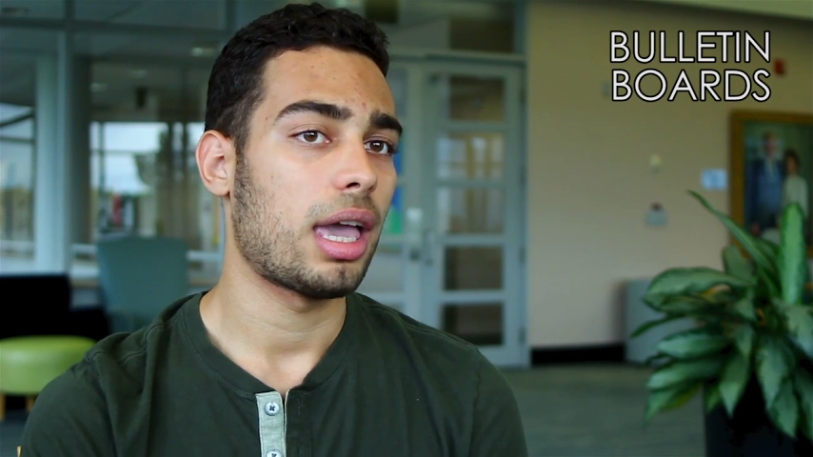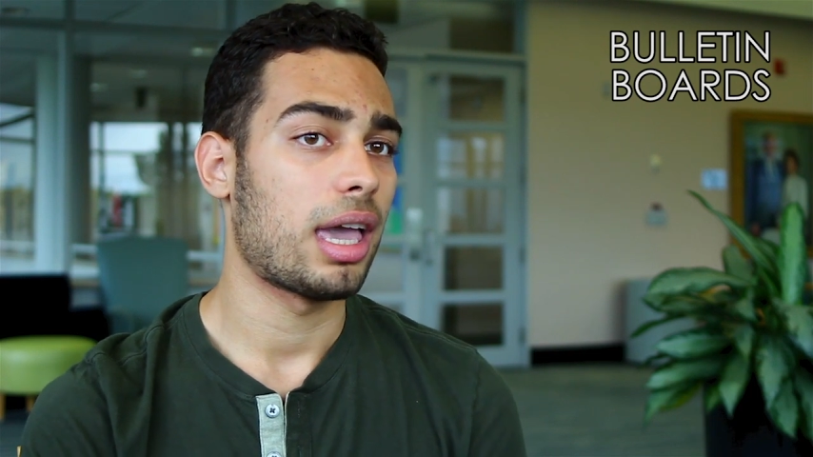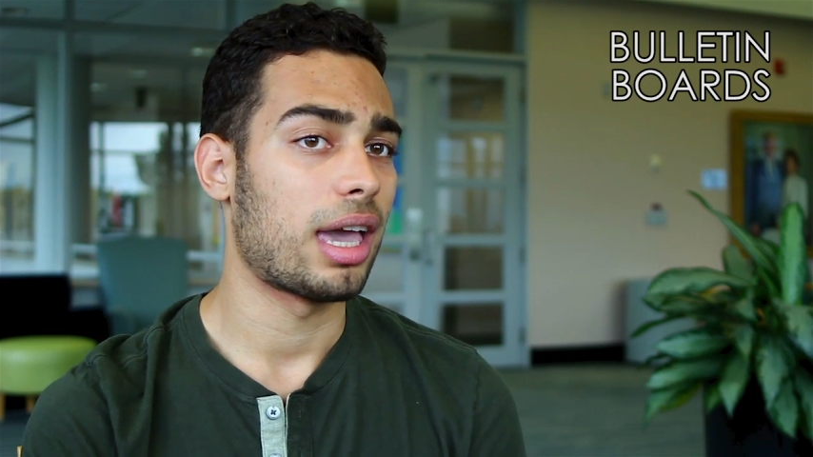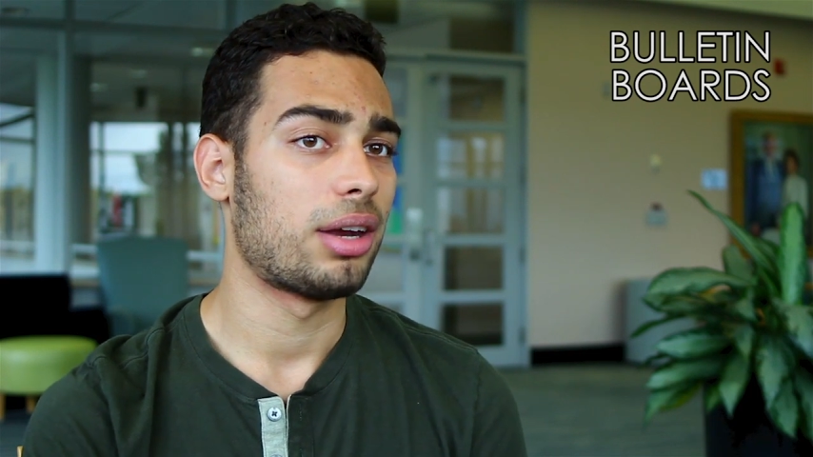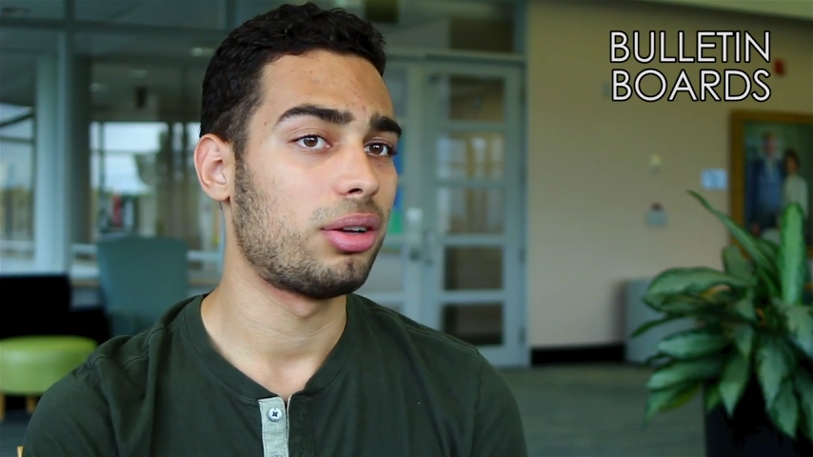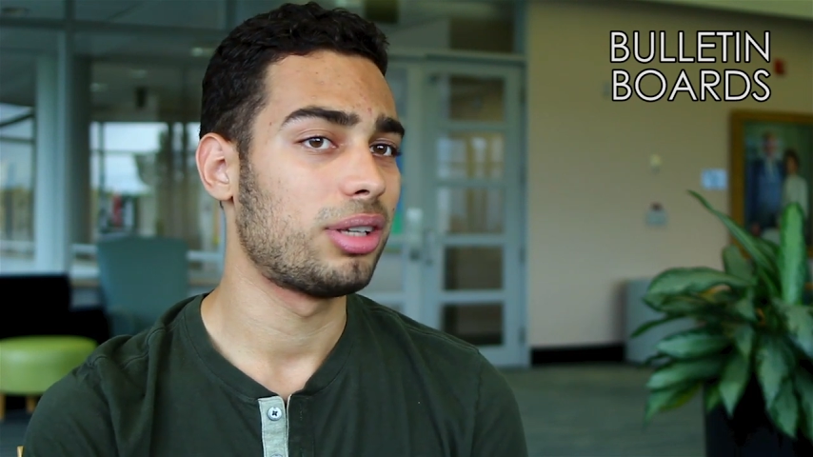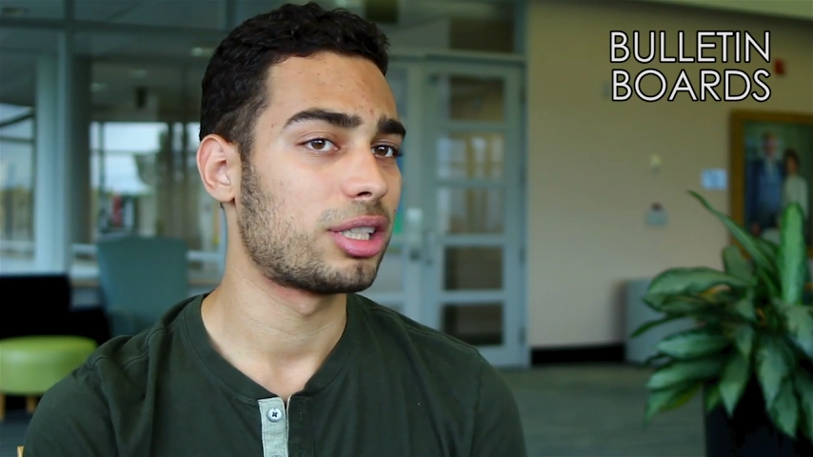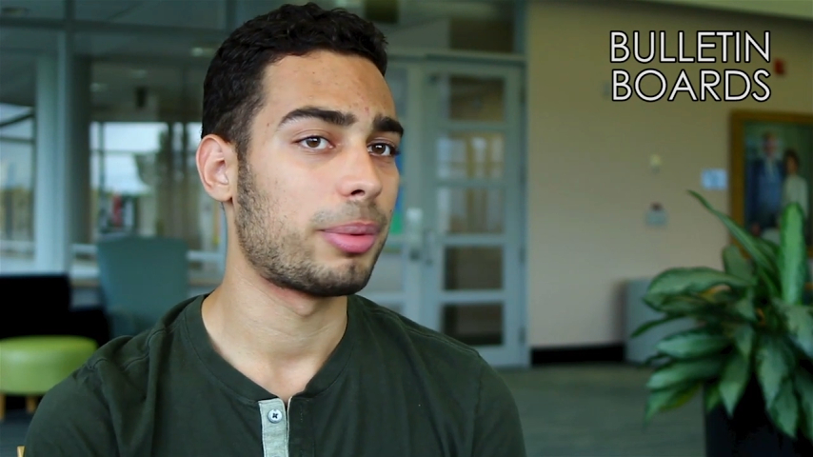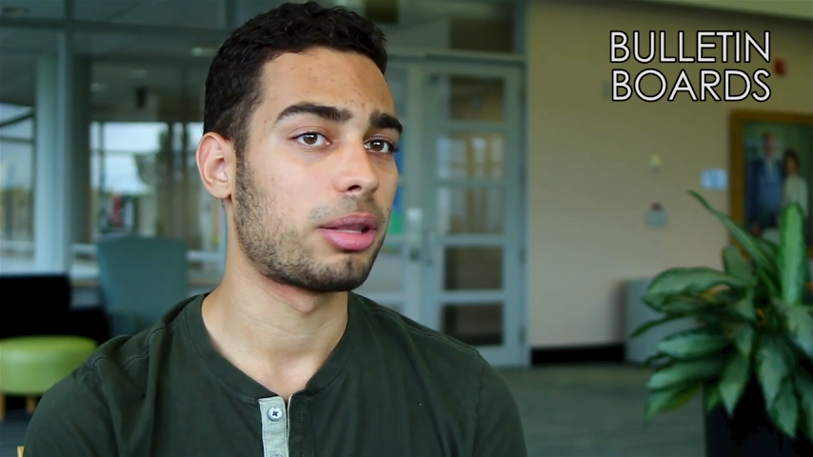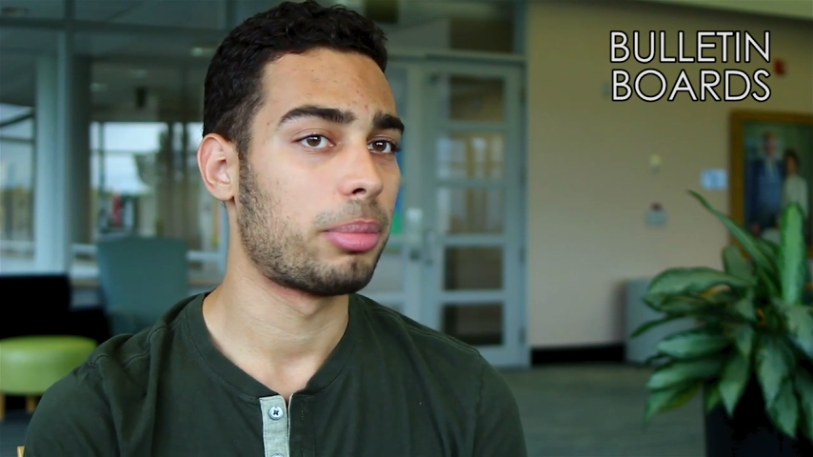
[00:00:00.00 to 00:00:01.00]
and
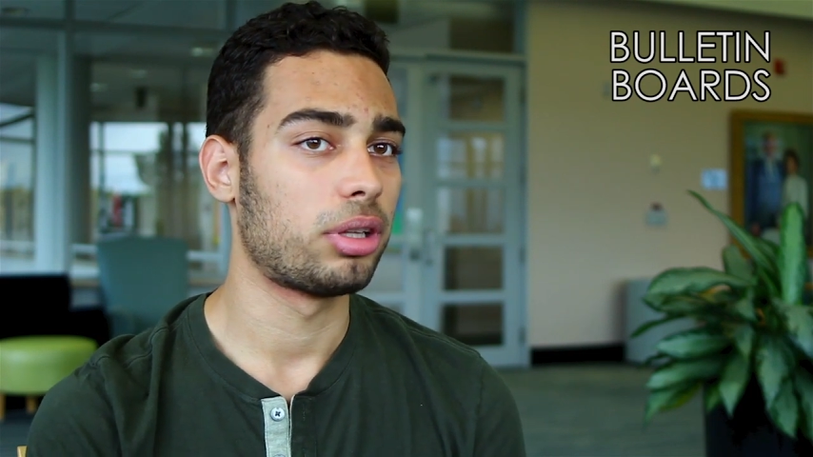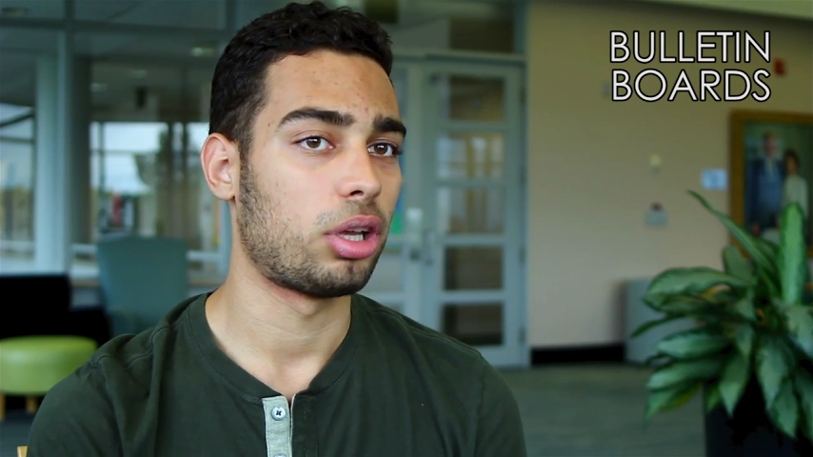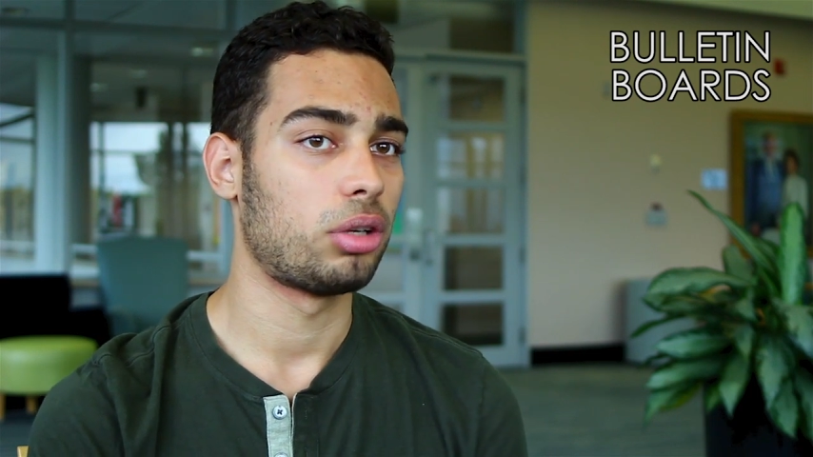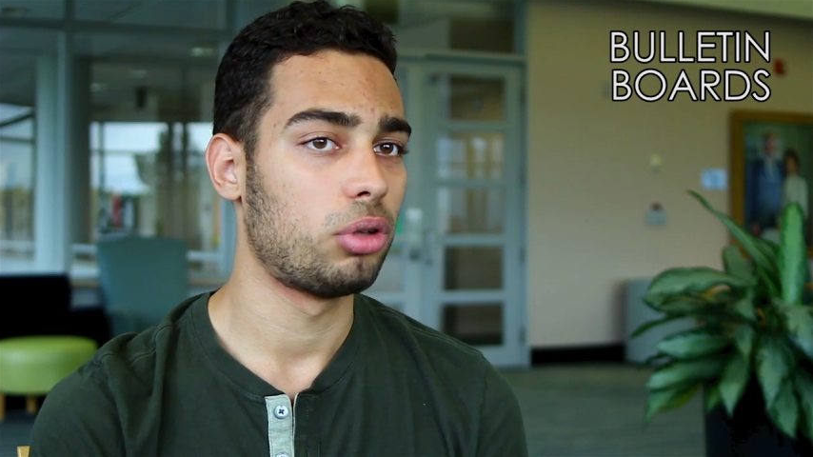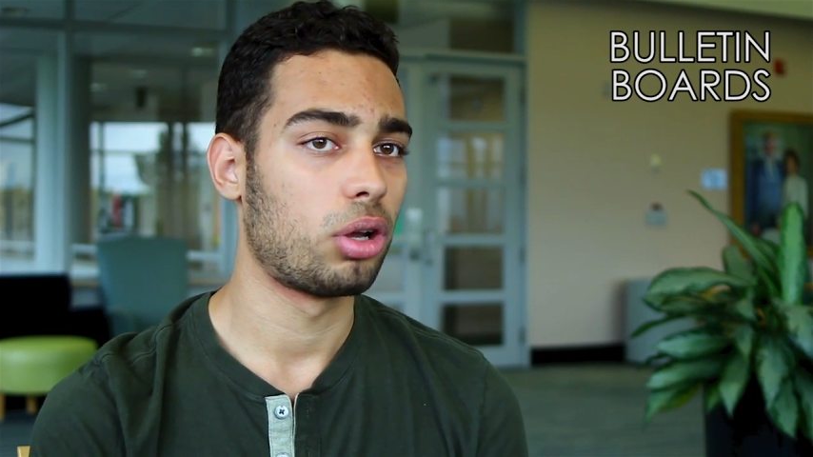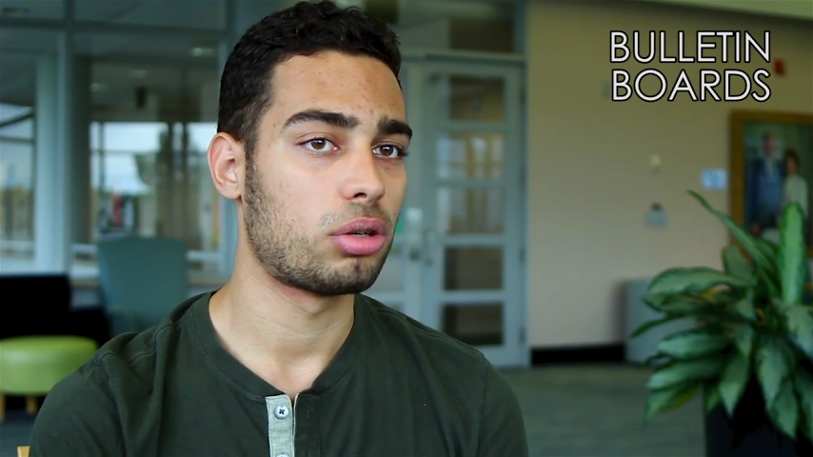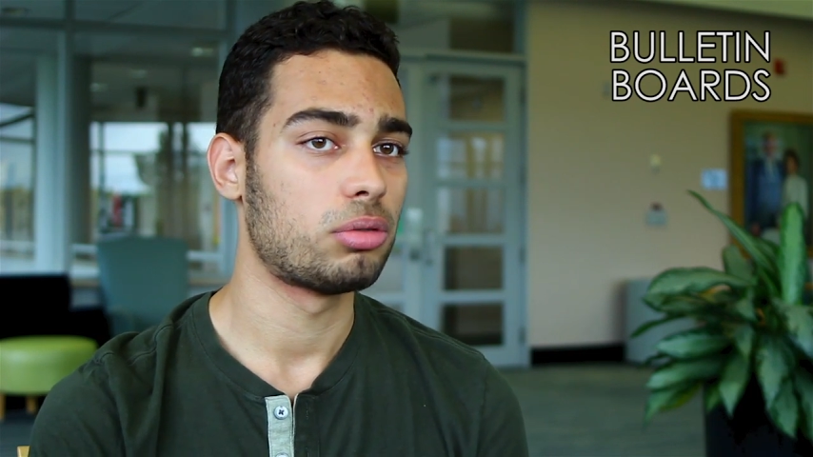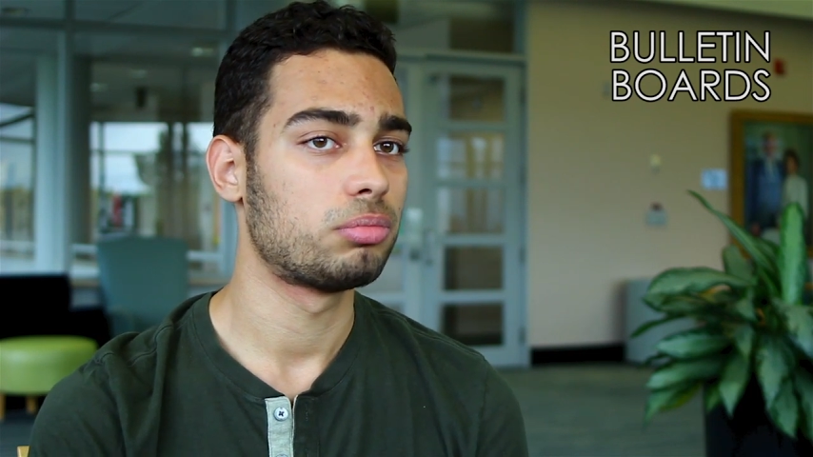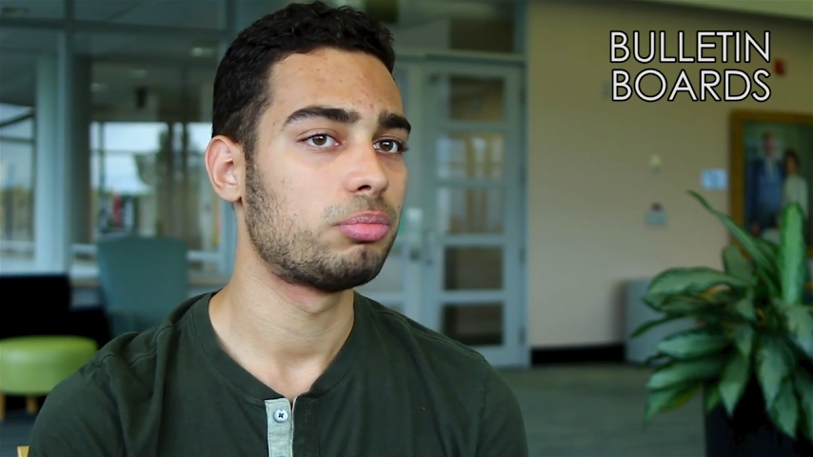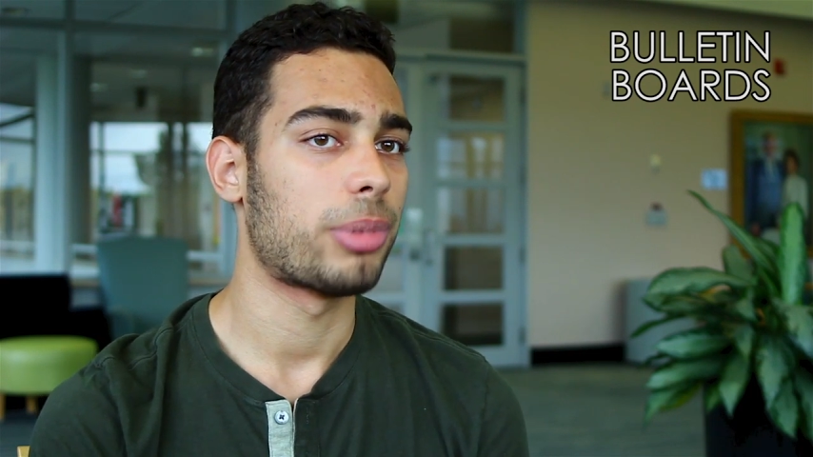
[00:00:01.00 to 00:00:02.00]
just make the building look
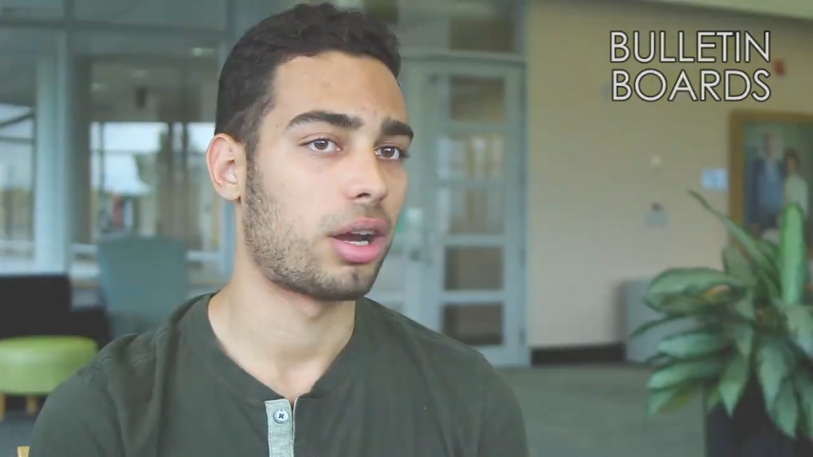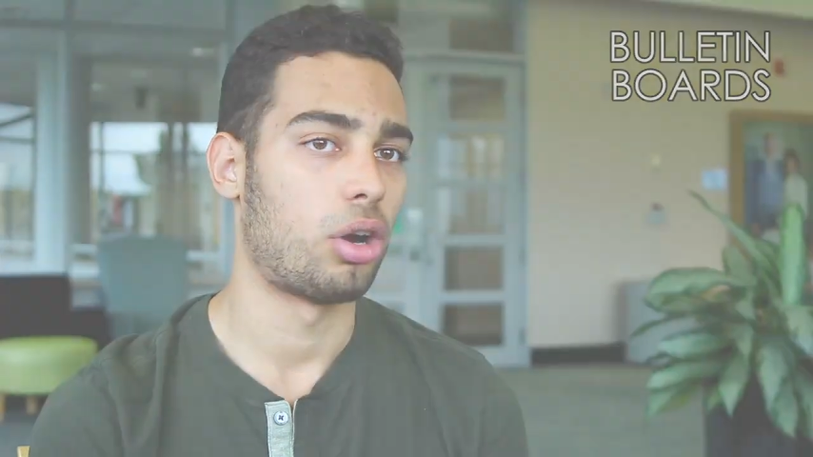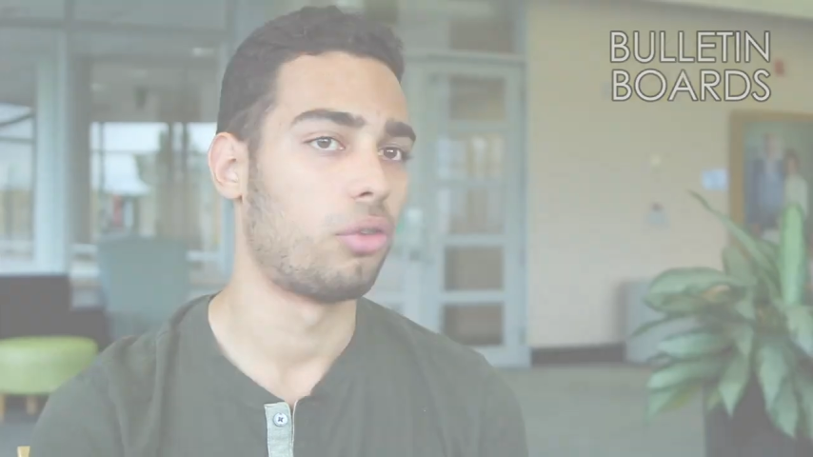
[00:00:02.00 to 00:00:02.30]
better